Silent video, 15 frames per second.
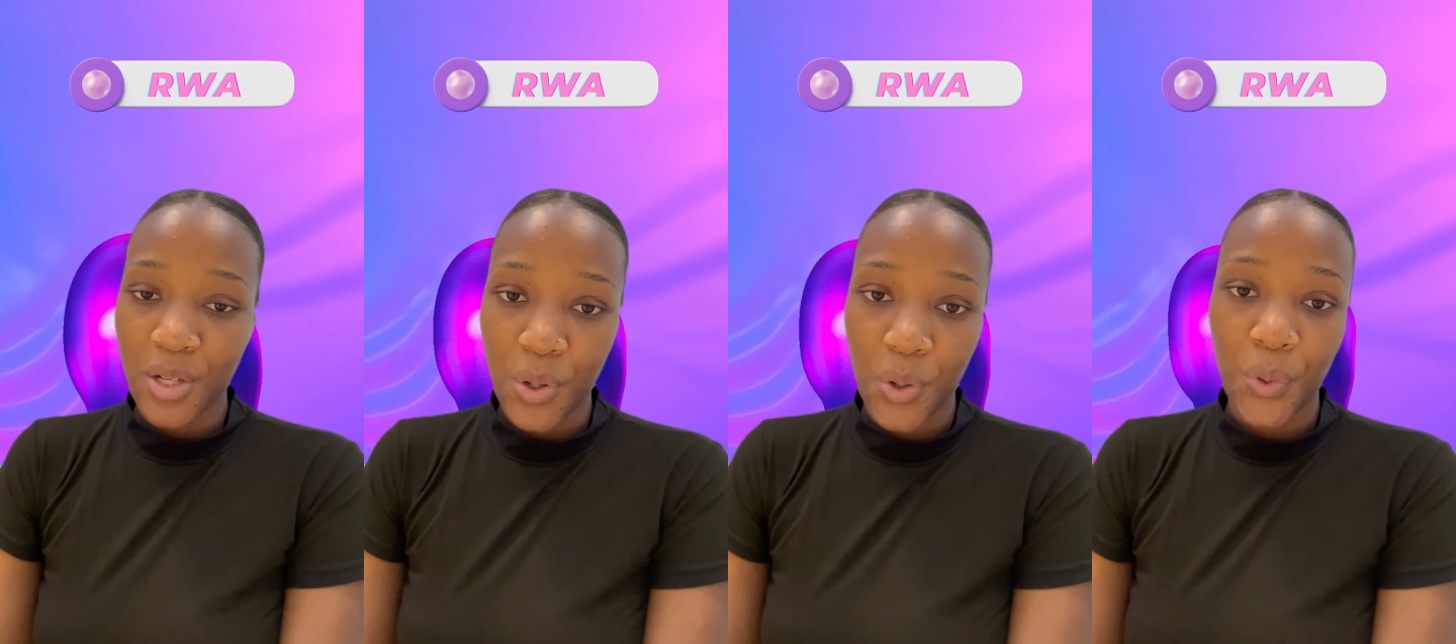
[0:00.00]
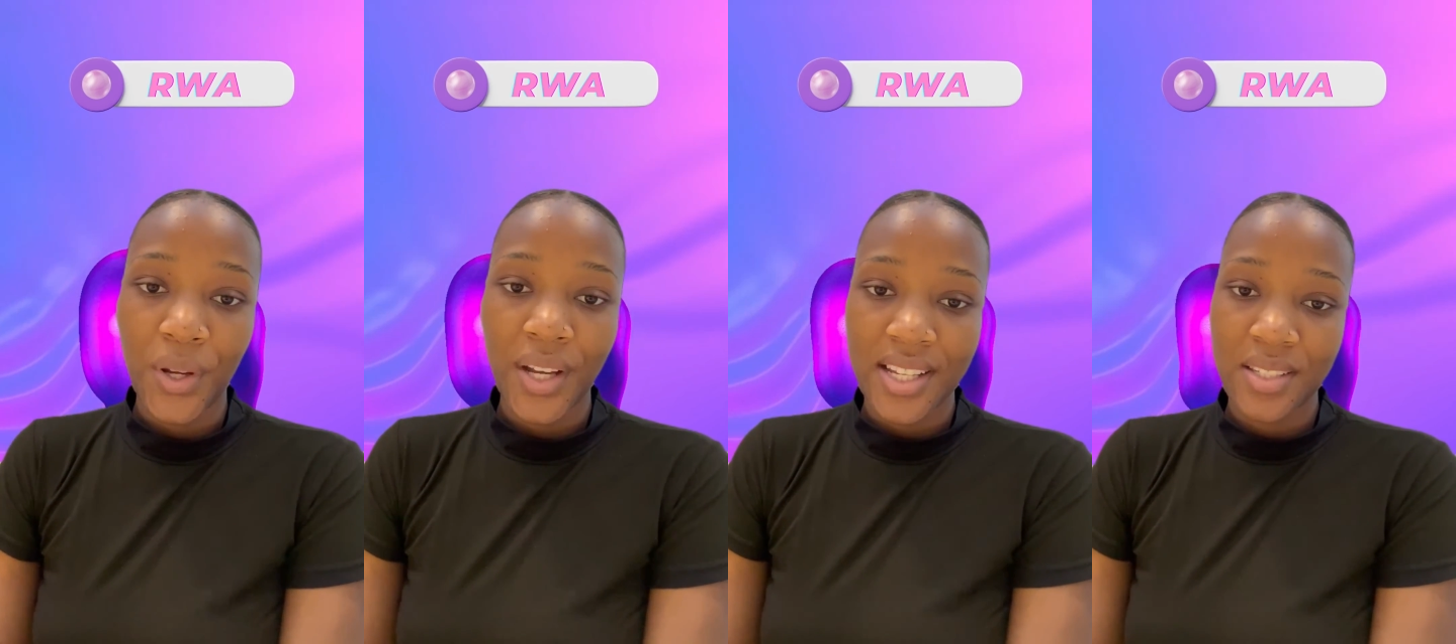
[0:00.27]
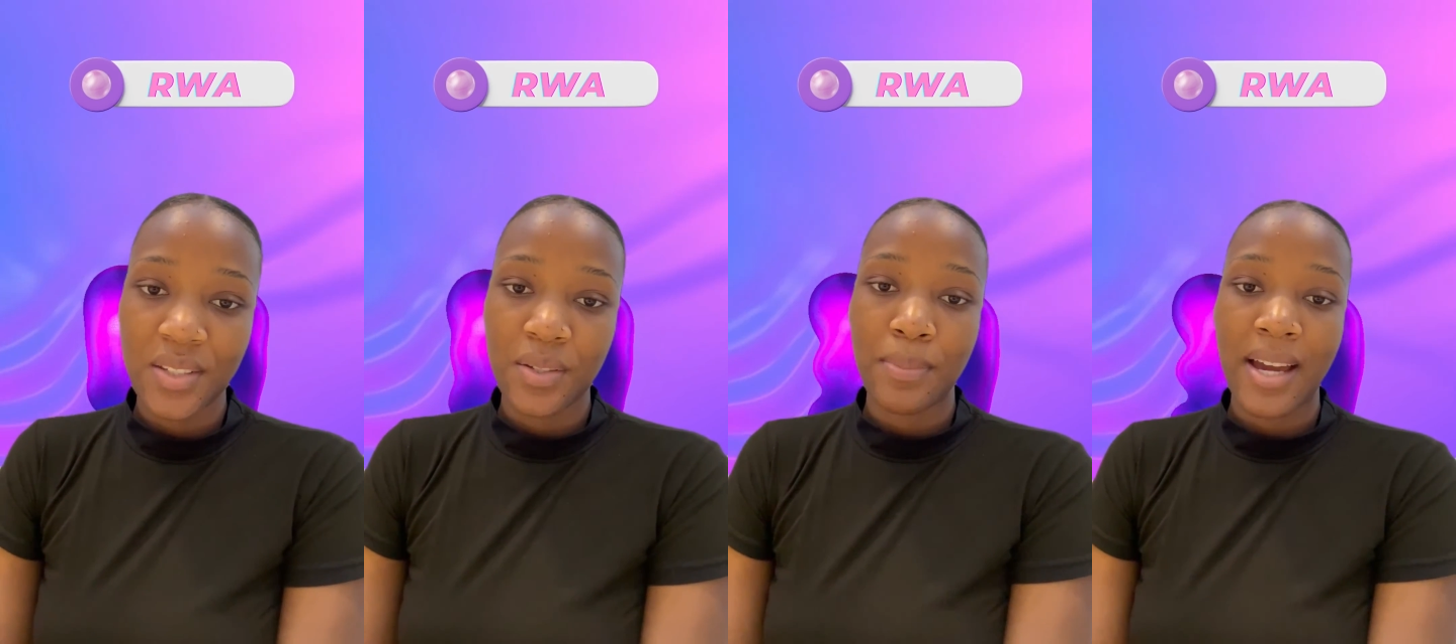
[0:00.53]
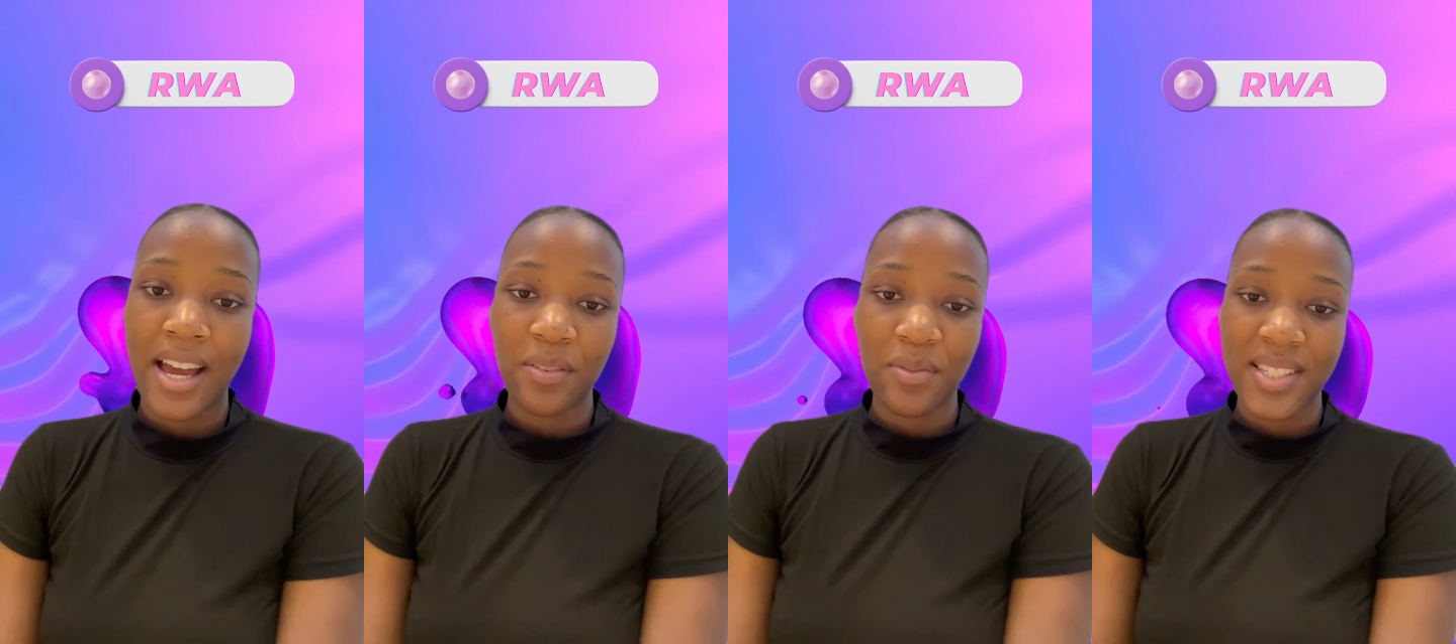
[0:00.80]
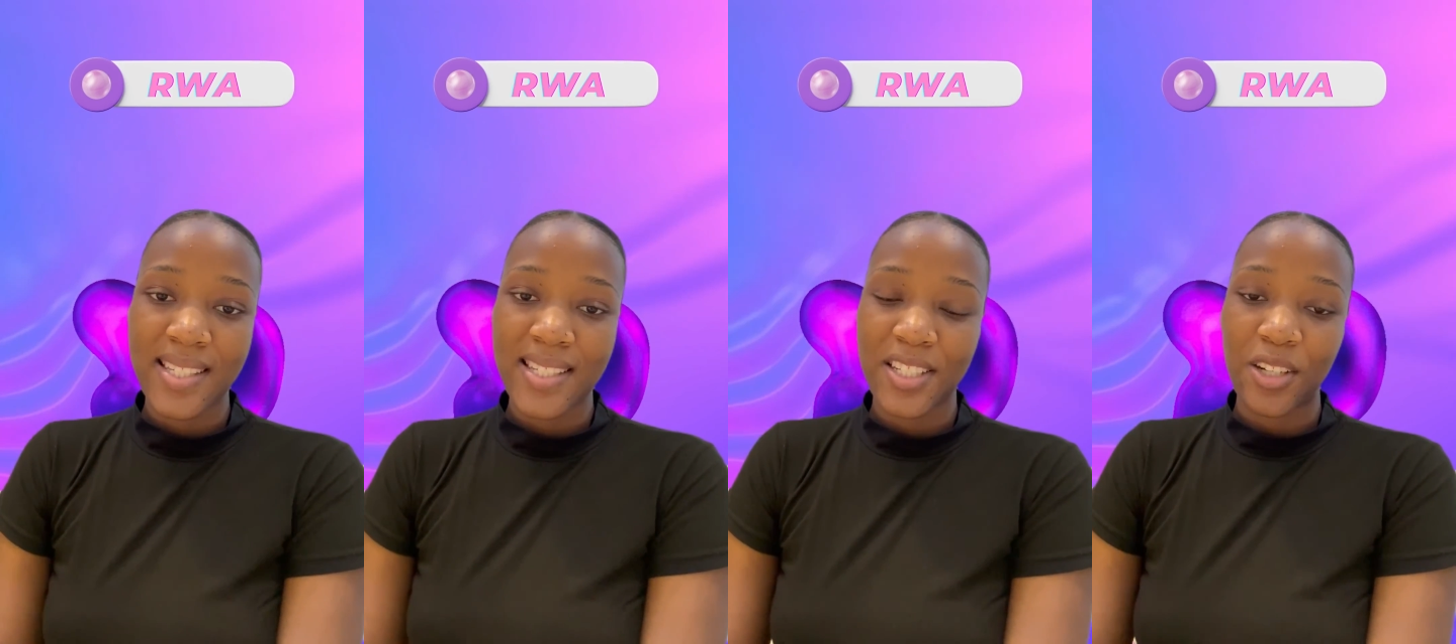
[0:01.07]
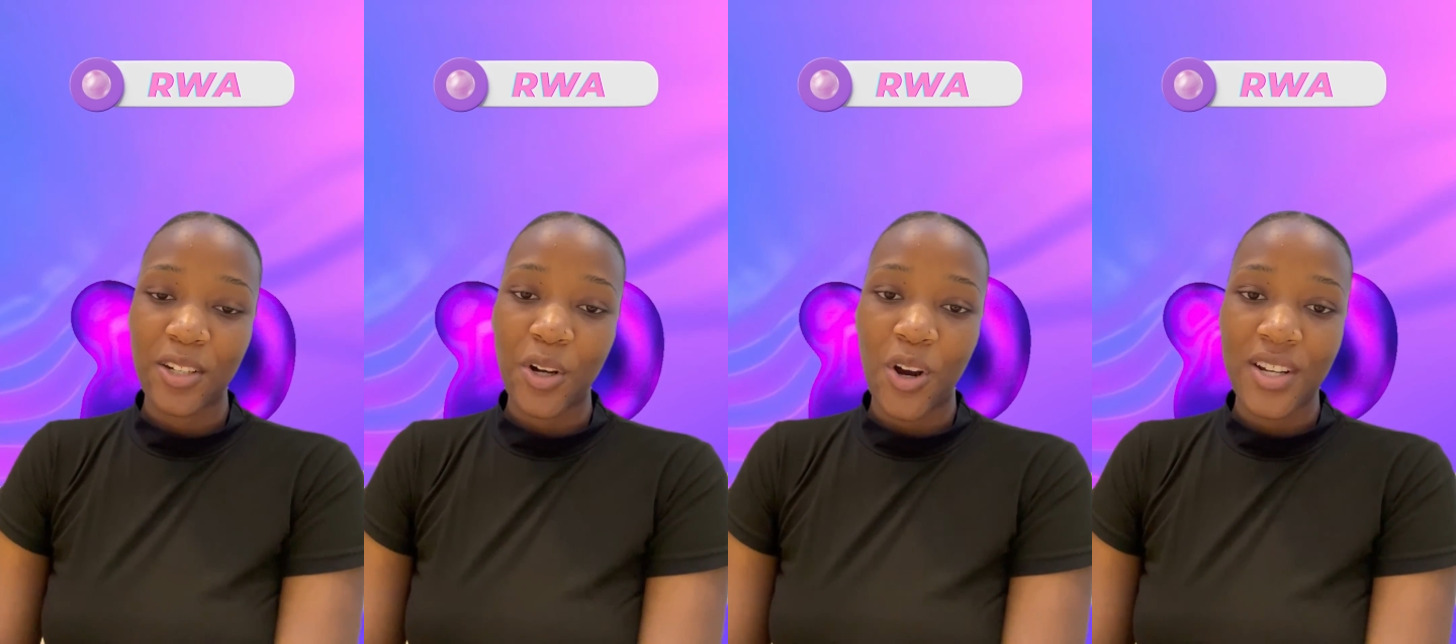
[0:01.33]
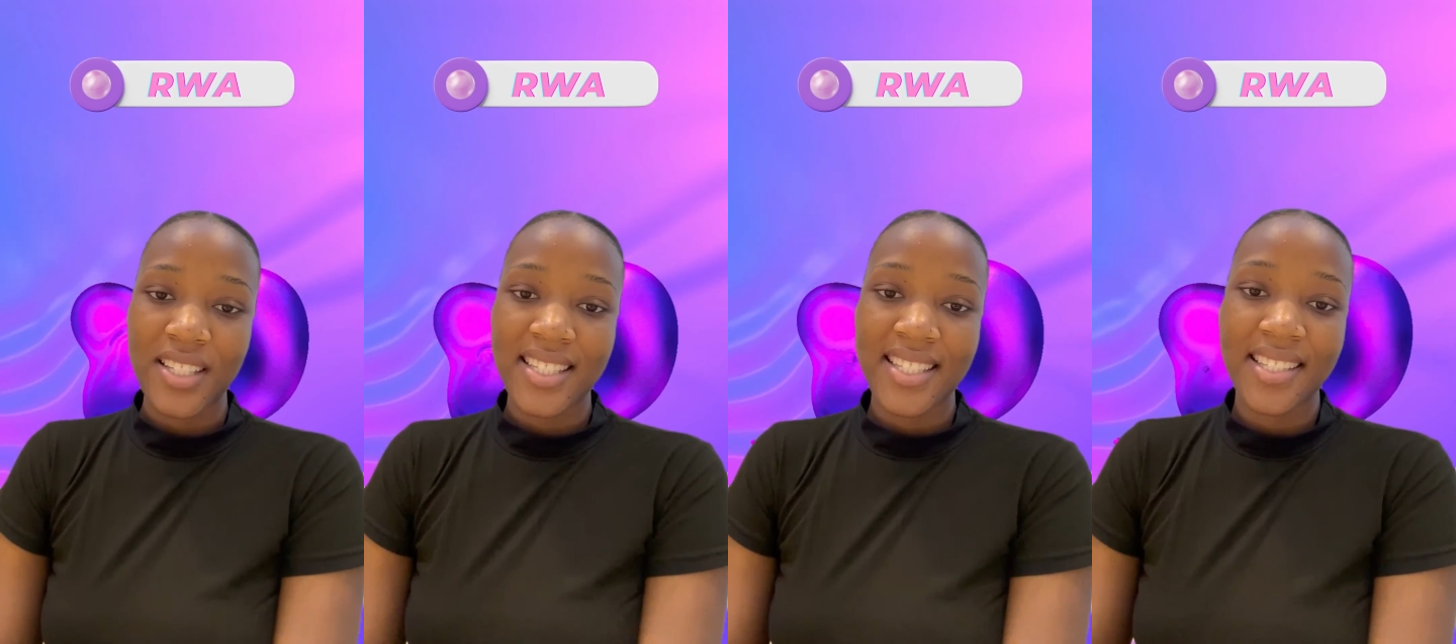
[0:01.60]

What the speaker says: low customer acquisition costs.